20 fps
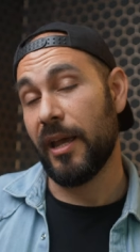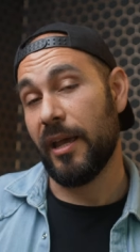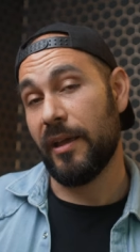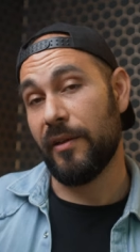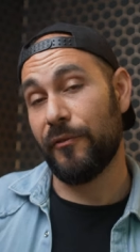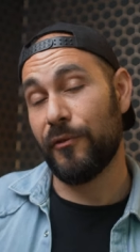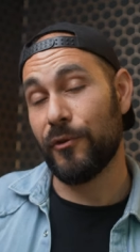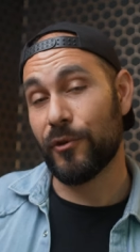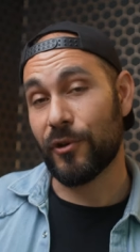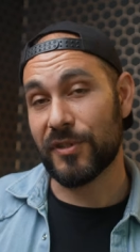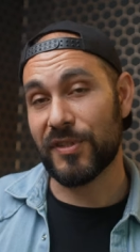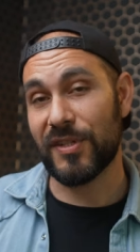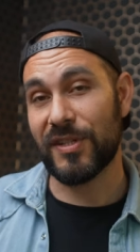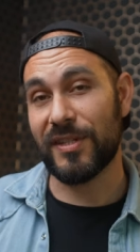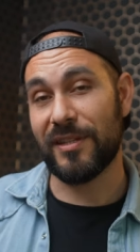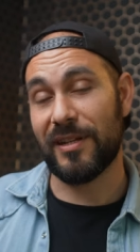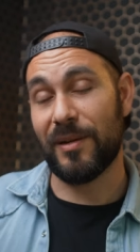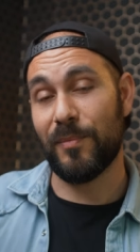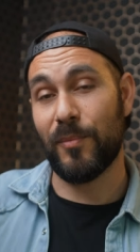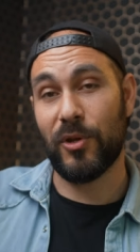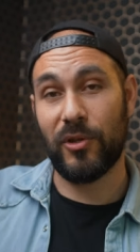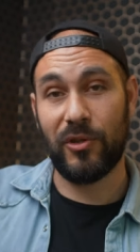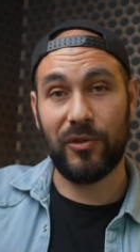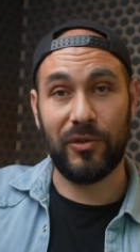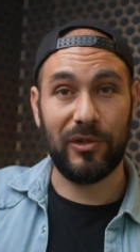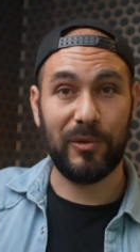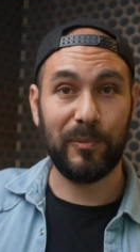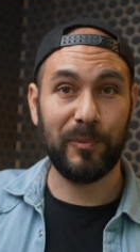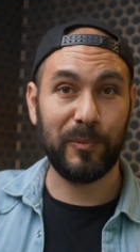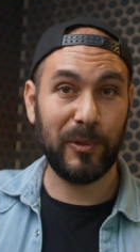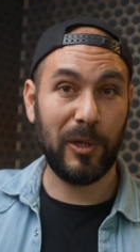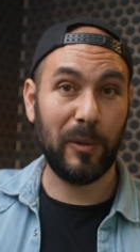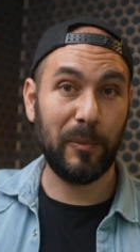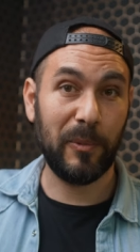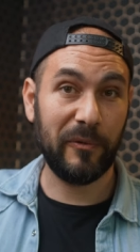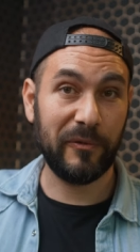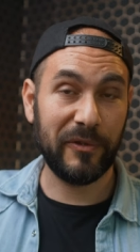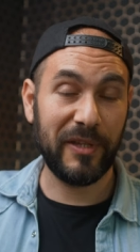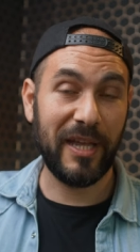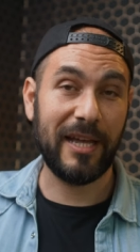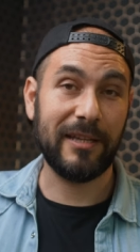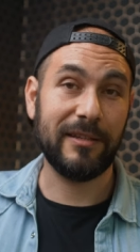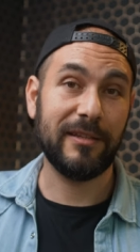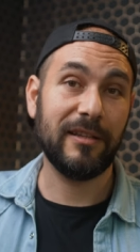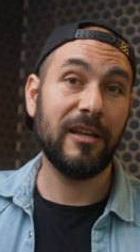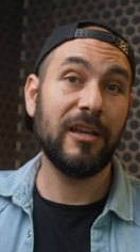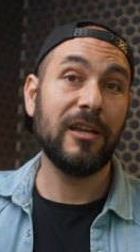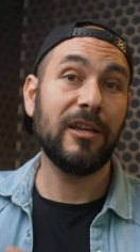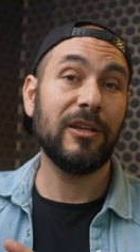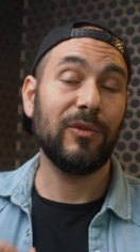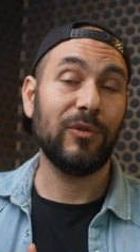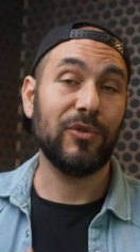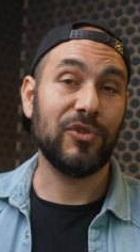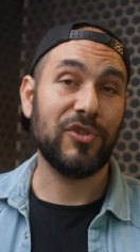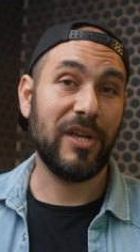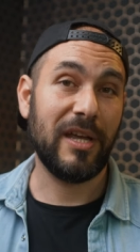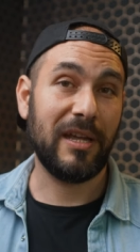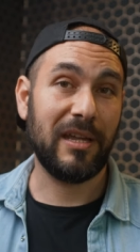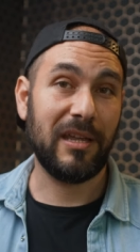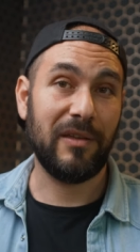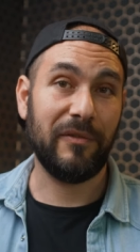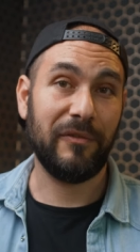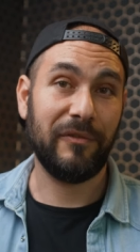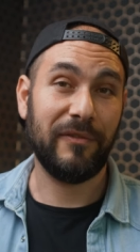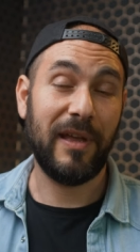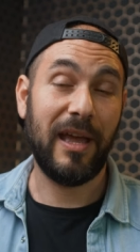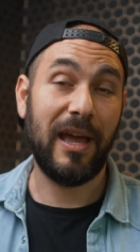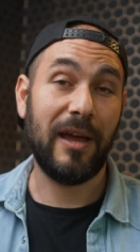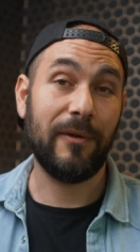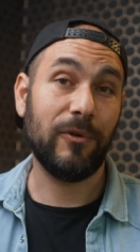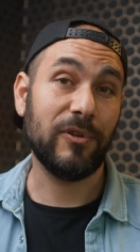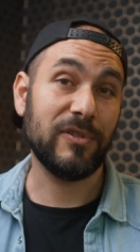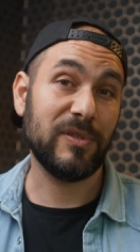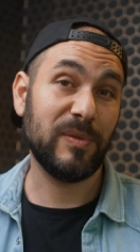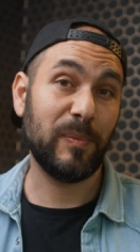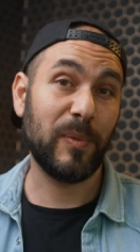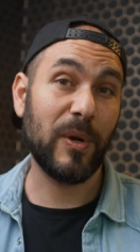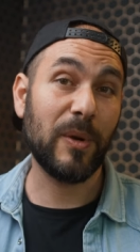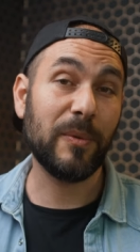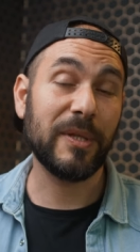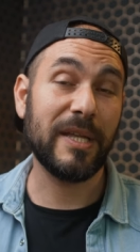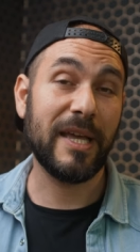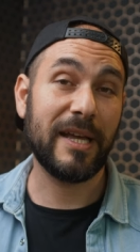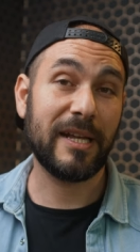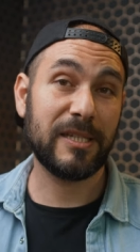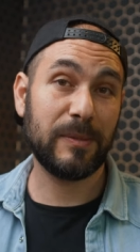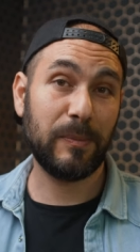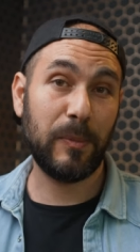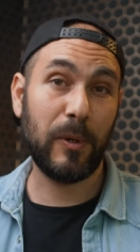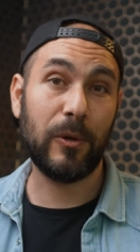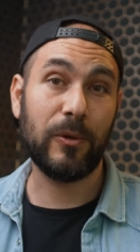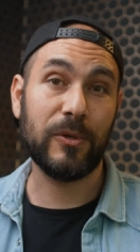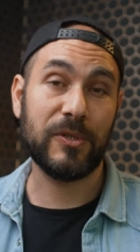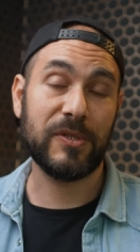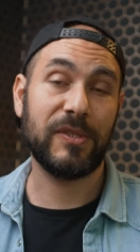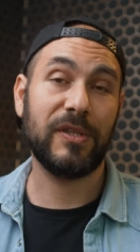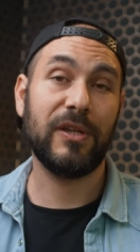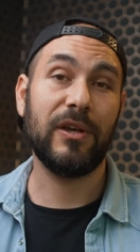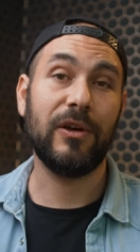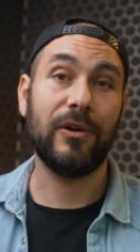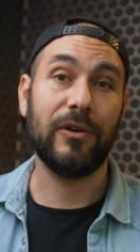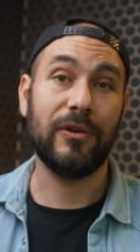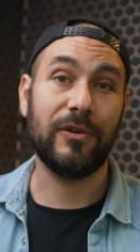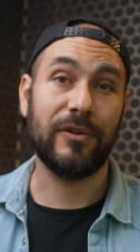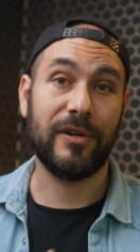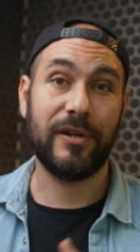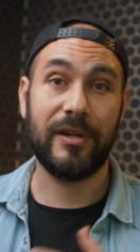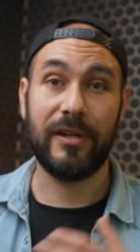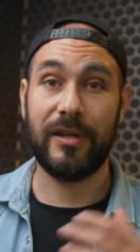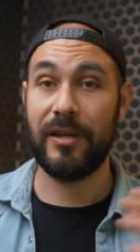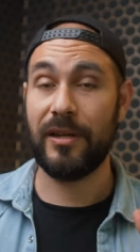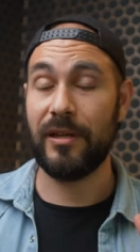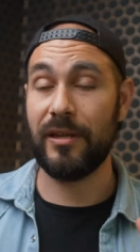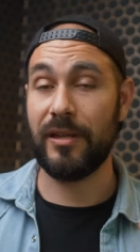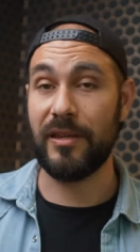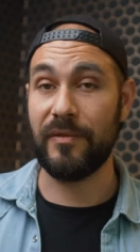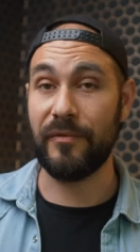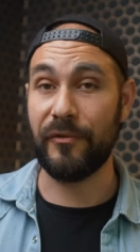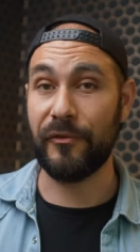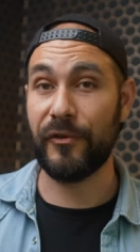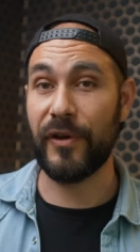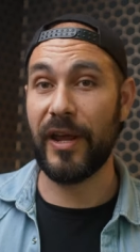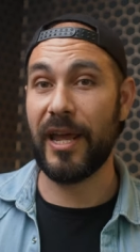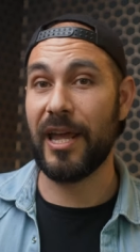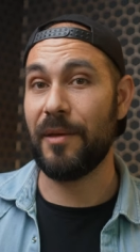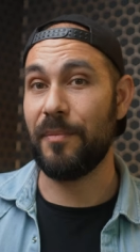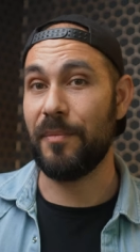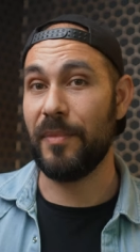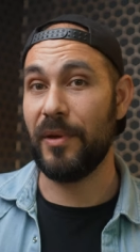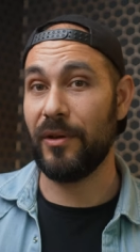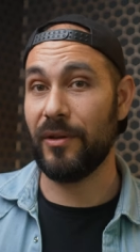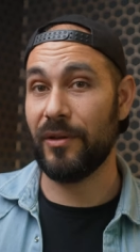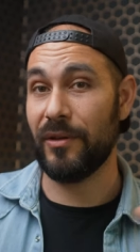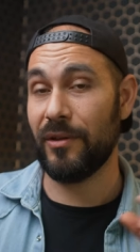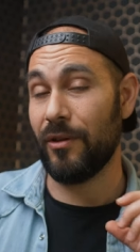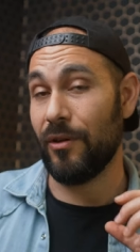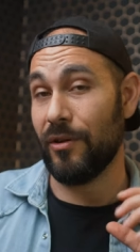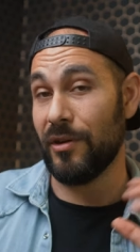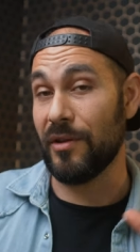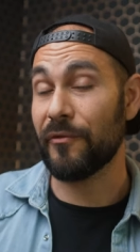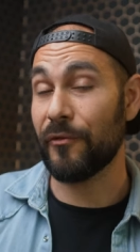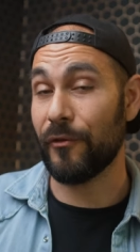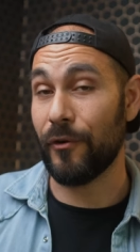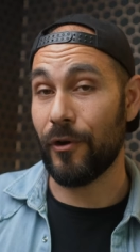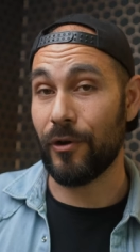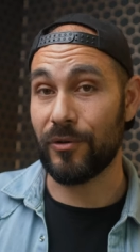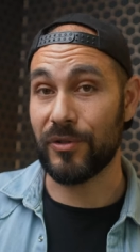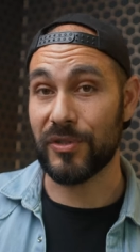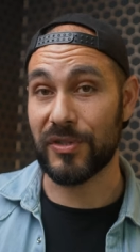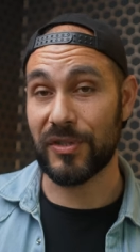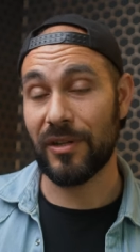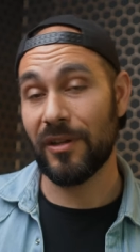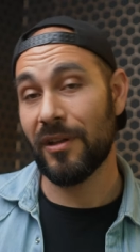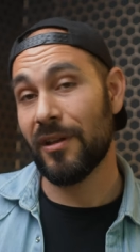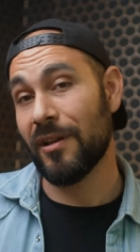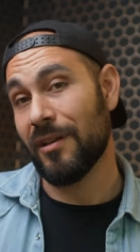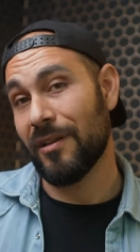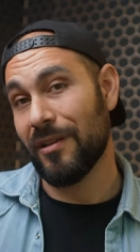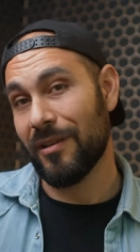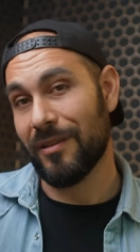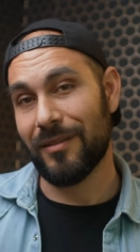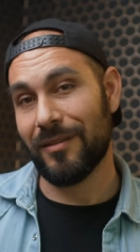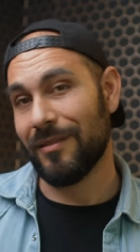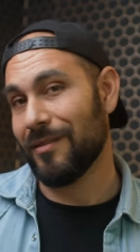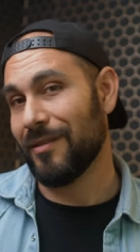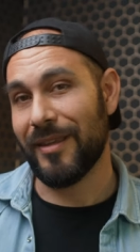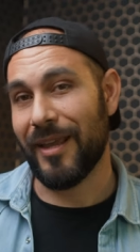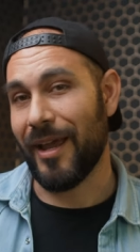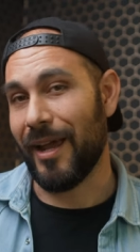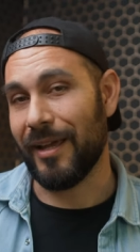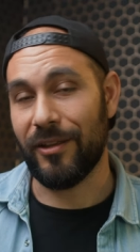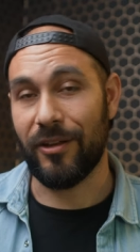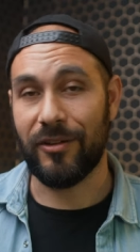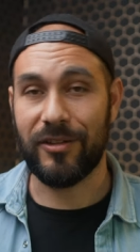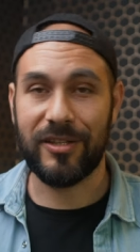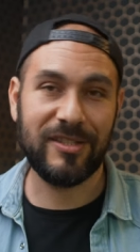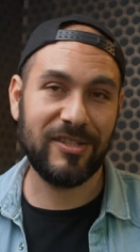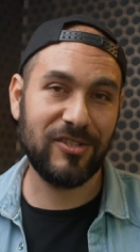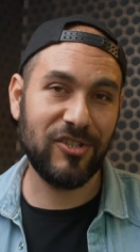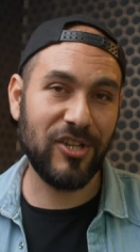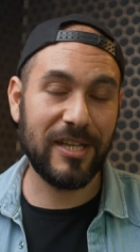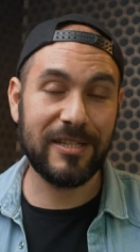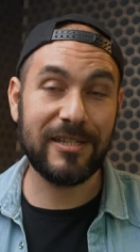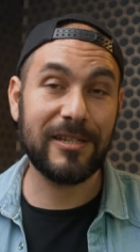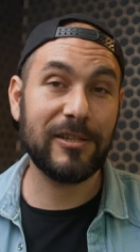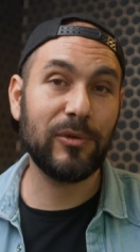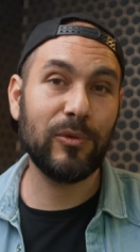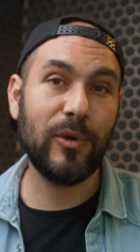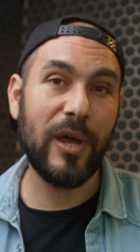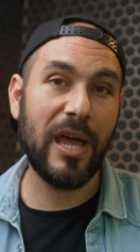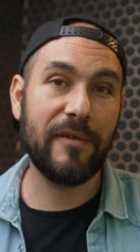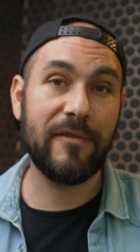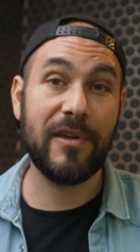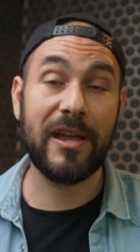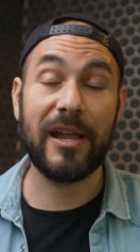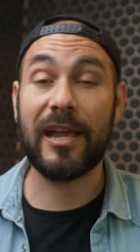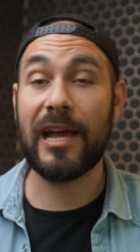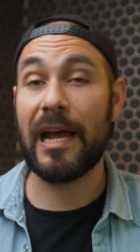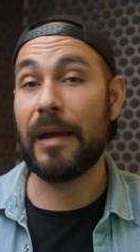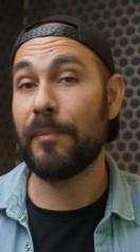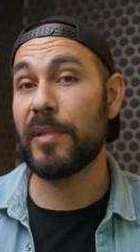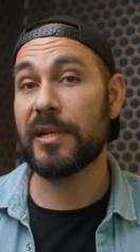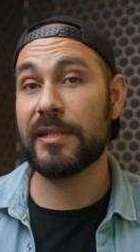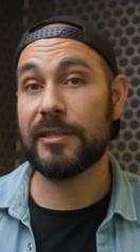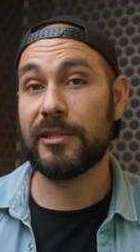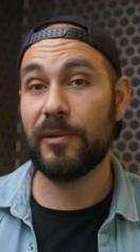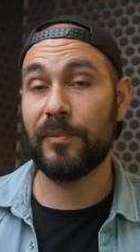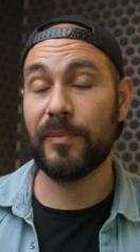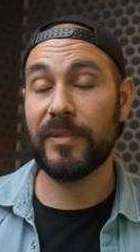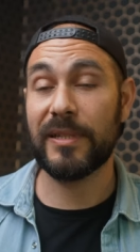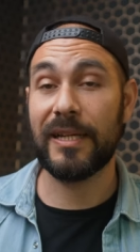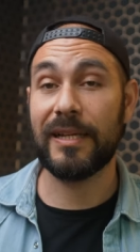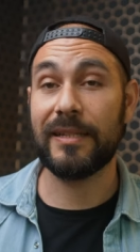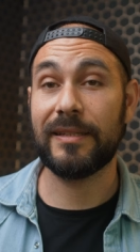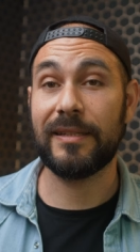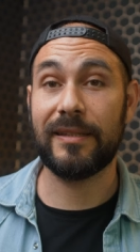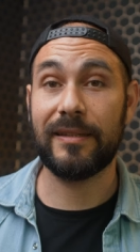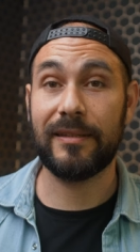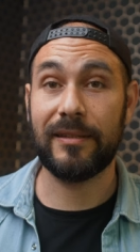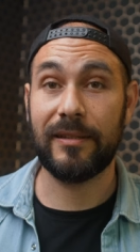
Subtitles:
And if you consider a monitor on top of that to check if I was probably exposed or in frame or in focus, yeah, no, it's just too heavy and cumbersome that